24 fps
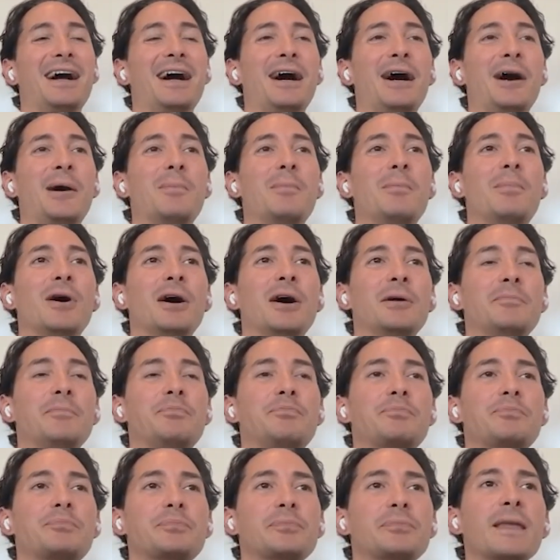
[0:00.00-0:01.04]
But
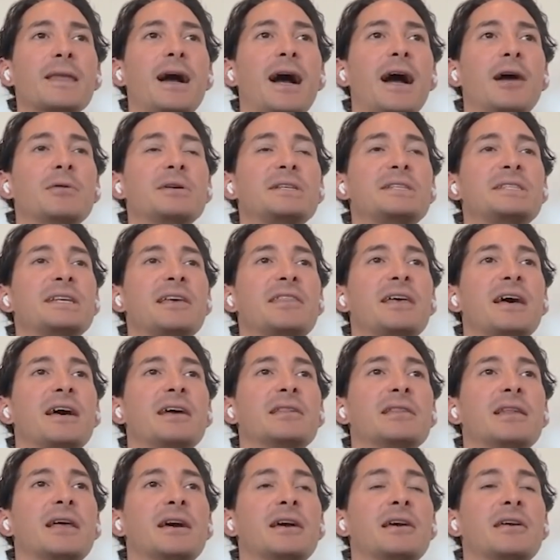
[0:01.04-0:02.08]
I would say
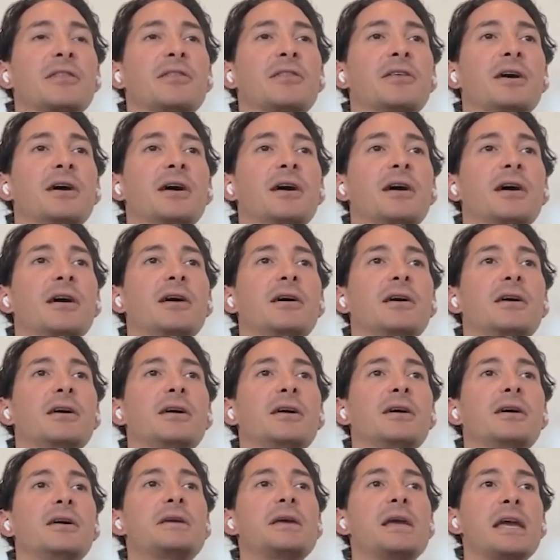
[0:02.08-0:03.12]
that like the
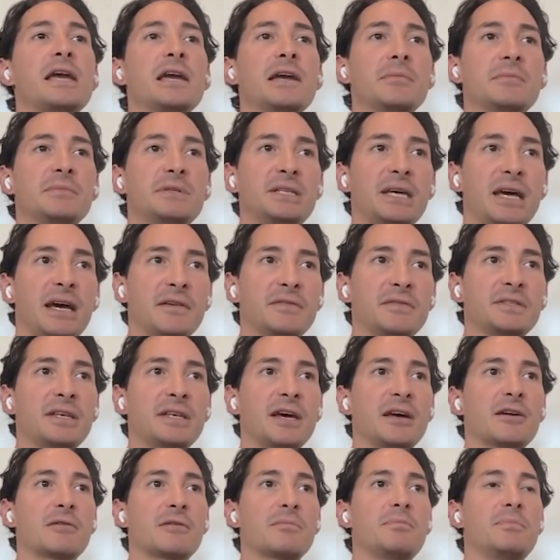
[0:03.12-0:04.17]
game devs
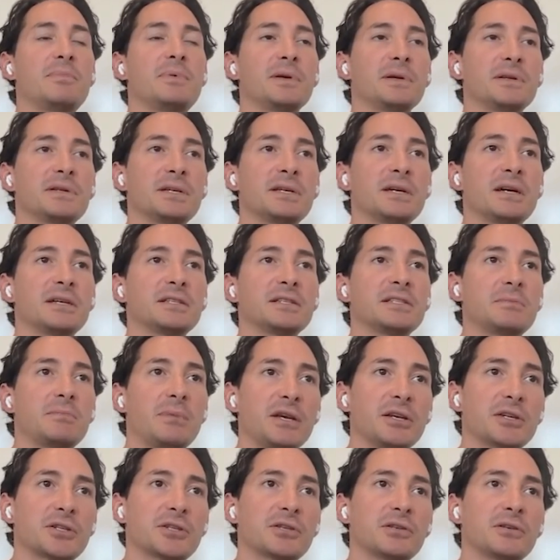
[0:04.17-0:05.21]
that are building on
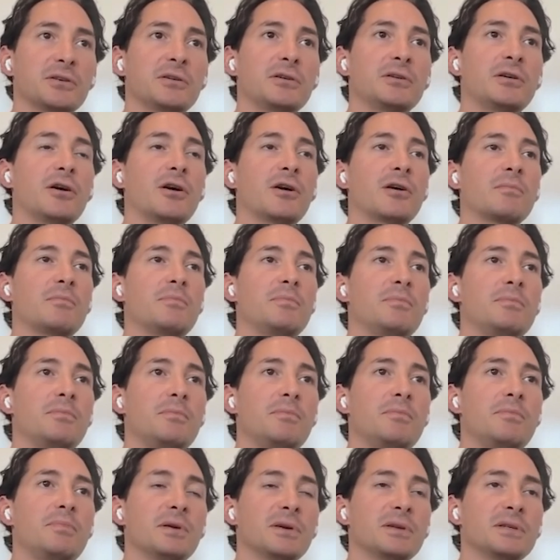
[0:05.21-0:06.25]
spatial are
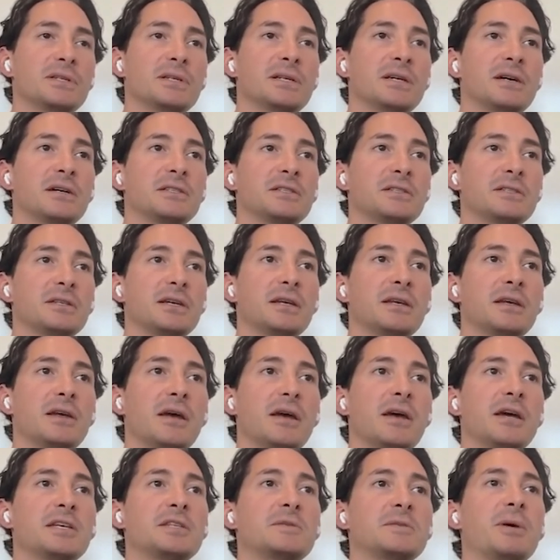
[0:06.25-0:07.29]
building on
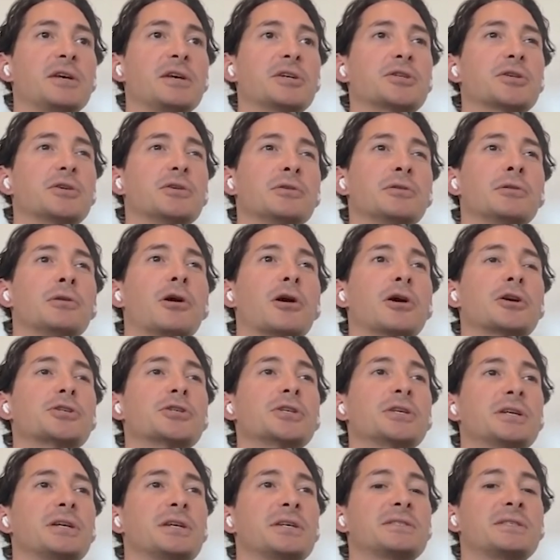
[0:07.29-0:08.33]
spatial
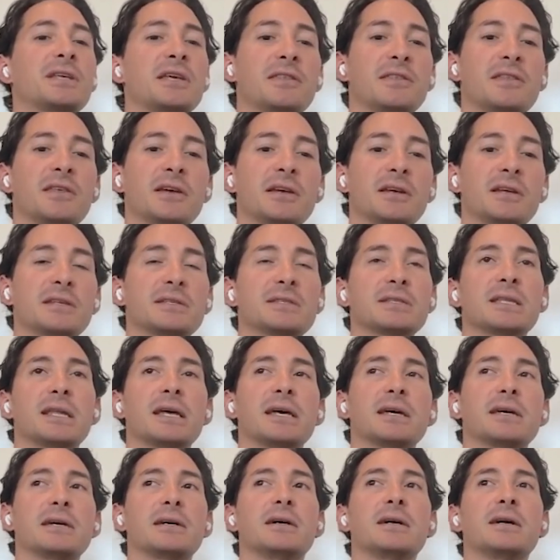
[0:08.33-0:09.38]
largely because they think it's
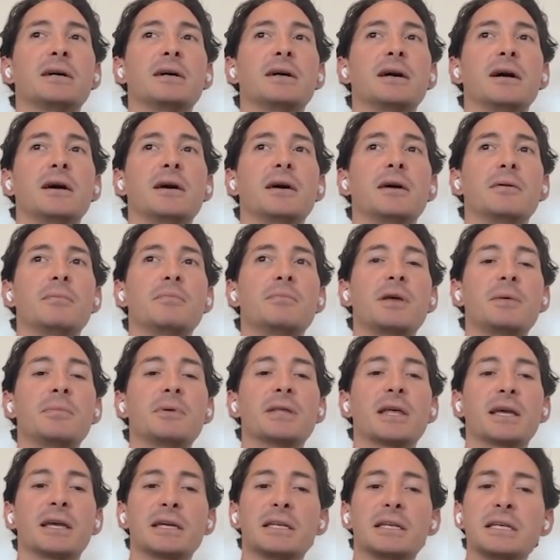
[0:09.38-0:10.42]
like a maybe
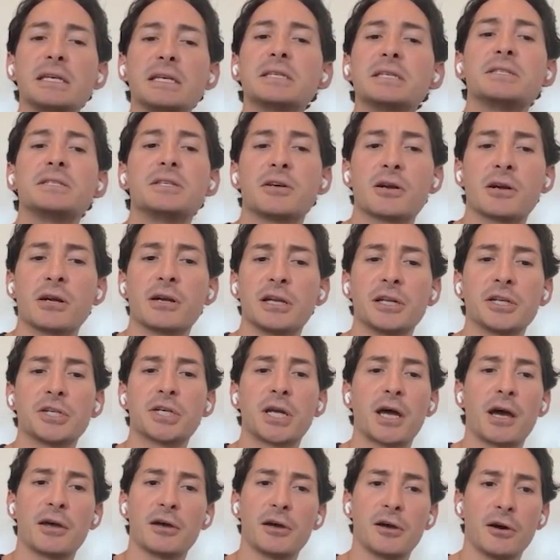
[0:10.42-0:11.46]
like an easier
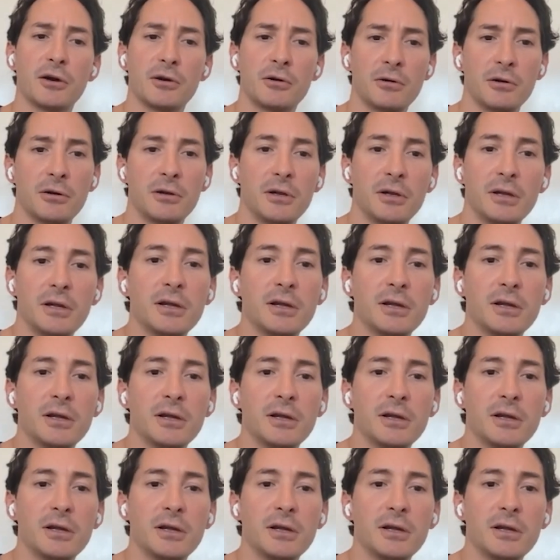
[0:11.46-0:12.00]
itch.io.